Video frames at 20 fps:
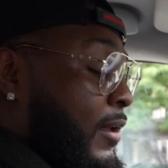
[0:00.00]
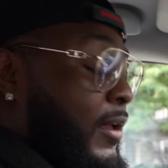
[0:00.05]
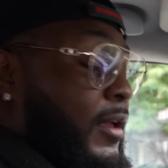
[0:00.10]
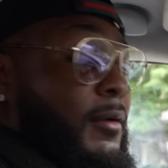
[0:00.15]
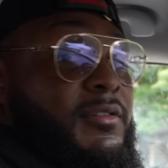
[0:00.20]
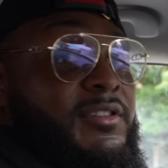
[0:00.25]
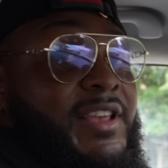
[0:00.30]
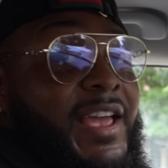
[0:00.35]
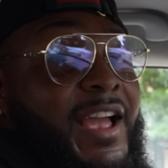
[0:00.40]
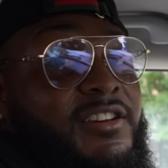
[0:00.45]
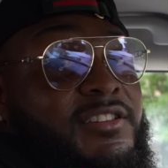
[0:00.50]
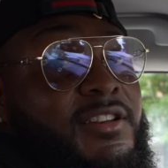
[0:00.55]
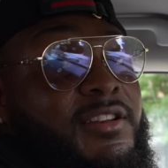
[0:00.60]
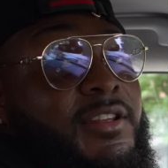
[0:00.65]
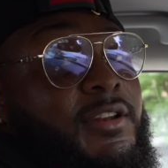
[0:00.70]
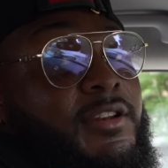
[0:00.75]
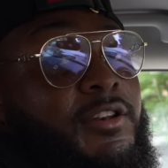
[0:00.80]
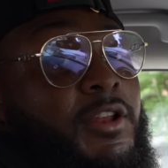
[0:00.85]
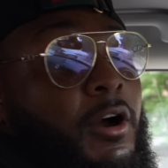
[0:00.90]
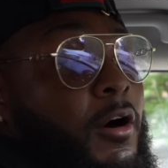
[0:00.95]
it was actually
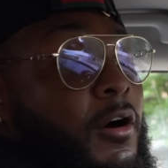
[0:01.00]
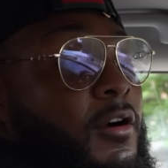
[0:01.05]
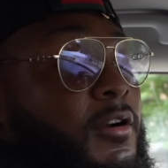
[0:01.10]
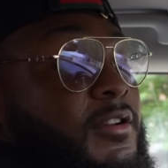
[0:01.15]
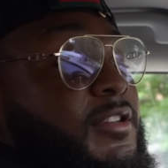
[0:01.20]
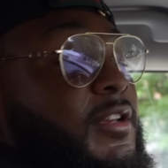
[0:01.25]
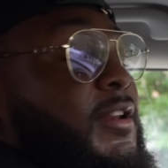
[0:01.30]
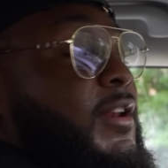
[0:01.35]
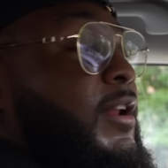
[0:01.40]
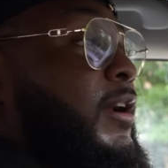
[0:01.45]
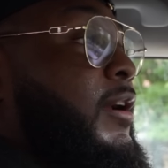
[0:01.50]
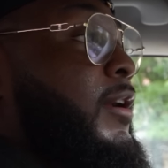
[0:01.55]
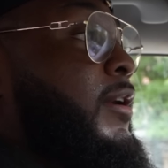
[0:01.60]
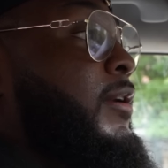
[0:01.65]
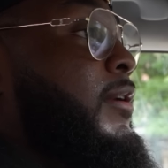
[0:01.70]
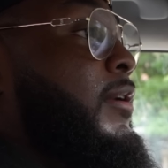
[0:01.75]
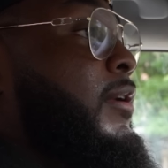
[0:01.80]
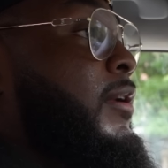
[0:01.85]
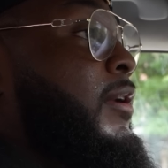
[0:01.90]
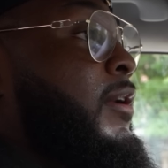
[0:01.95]
the dogs in there,
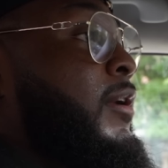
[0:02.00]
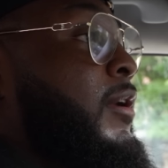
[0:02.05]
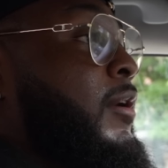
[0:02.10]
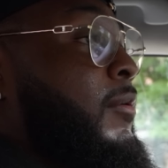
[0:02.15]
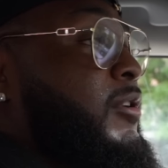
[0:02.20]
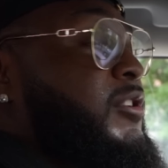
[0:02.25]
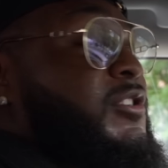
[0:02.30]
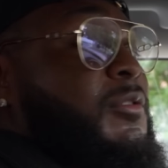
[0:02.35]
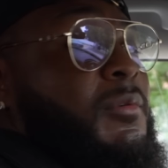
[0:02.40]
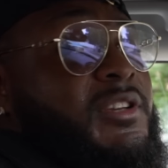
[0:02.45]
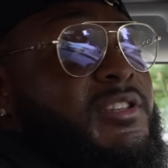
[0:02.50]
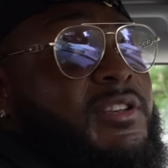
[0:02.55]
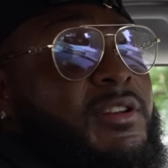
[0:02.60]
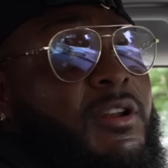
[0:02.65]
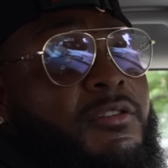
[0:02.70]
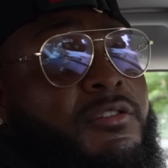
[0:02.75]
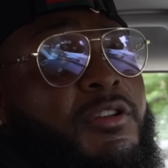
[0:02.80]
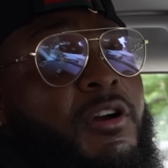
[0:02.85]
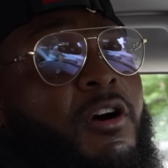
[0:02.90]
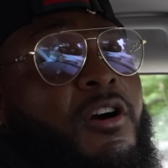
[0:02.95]
which it wasn't
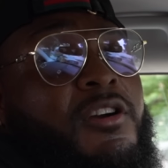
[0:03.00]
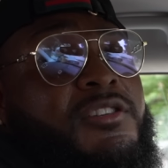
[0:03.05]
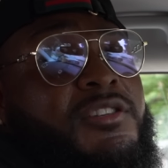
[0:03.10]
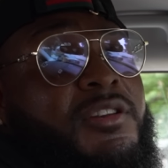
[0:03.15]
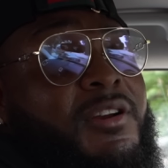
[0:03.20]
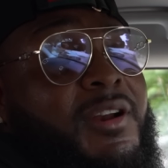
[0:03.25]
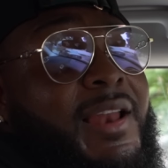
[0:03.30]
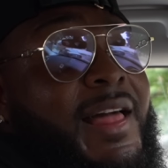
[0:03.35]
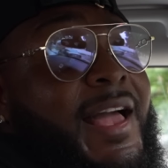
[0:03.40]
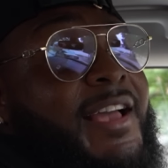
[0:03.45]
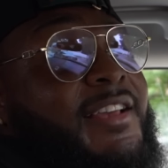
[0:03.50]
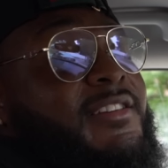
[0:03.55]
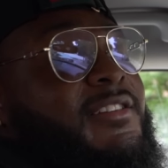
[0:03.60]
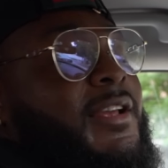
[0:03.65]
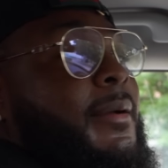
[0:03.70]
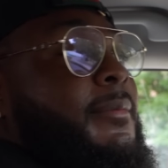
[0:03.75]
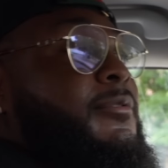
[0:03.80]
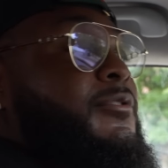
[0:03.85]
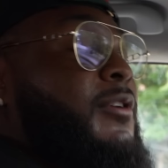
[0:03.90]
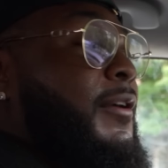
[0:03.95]
no dogs in there last
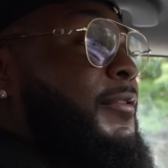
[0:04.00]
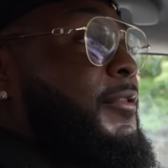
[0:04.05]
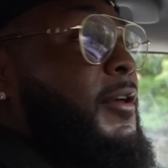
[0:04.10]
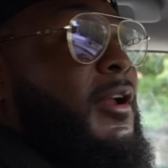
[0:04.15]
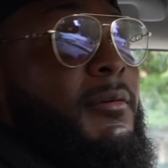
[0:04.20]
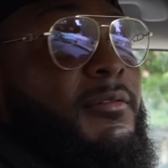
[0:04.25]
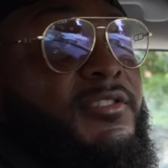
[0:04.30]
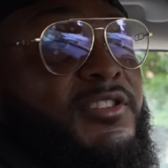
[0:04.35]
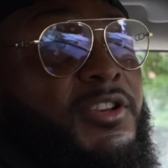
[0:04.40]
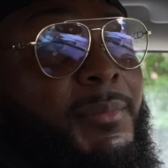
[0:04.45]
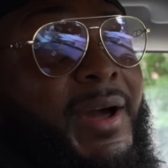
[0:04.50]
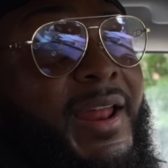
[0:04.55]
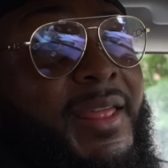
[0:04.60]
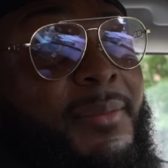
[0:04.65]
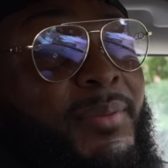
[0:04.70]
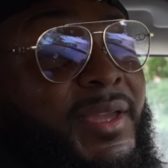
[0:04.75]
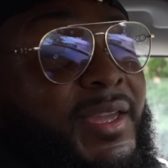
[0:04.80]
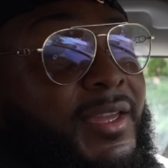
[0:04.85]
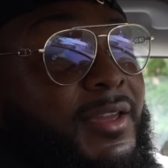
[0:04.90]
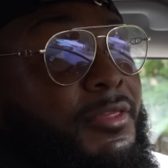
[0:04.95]
time. So I thought it was somebody
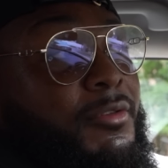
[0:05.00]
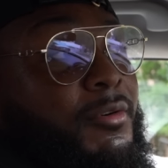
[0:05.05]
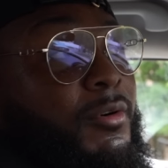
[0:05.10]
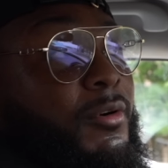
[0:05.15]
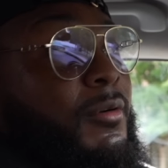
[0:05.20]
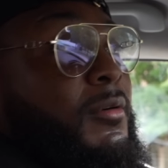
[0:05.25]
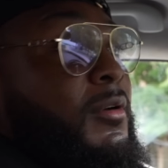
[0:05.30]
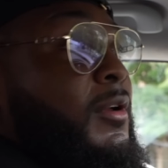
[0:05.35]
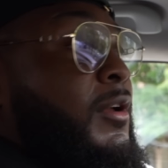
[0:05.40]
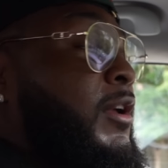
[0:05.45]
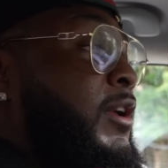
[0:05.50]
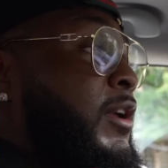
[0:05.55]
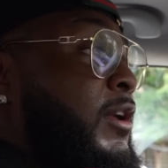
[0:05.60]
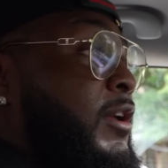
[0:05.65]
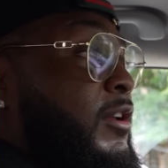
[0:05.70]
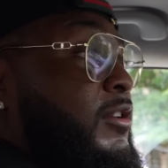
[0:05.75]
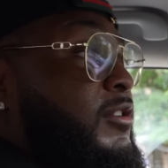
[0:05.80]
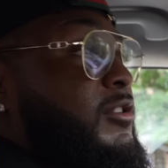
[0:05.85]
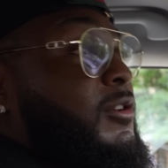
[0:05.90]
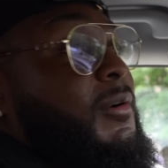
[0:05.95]
peeking through.
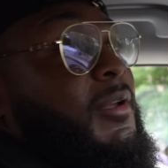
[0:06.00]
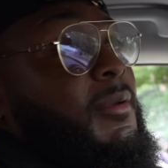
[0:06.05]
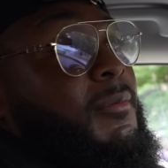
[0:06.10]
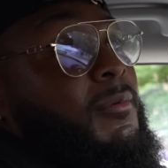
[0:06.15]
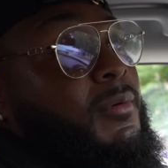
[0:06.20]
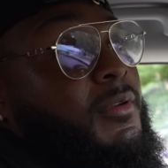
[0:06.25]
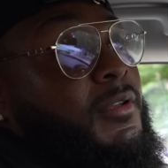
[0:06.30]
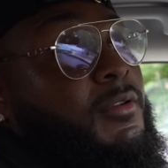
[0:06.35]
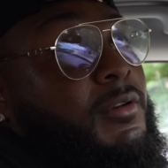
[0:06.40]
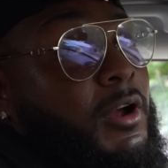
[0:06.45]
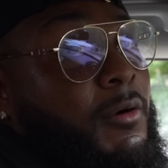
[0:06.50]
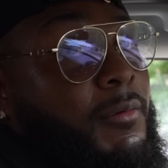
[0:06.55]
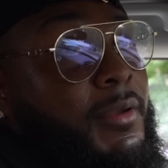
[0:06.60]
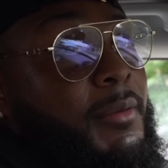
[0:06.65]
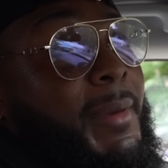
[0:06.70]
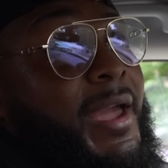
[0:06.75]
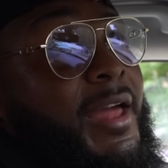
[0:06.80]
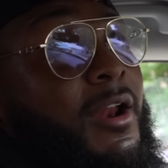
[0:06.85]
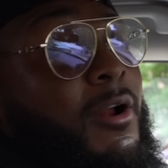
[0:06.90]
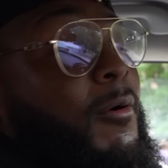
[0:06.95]
So we
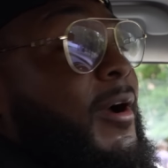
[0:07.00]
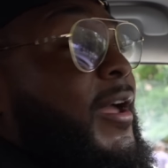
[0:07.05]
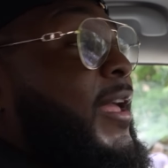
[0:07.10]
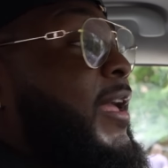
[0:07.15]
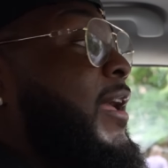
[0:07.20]
made our way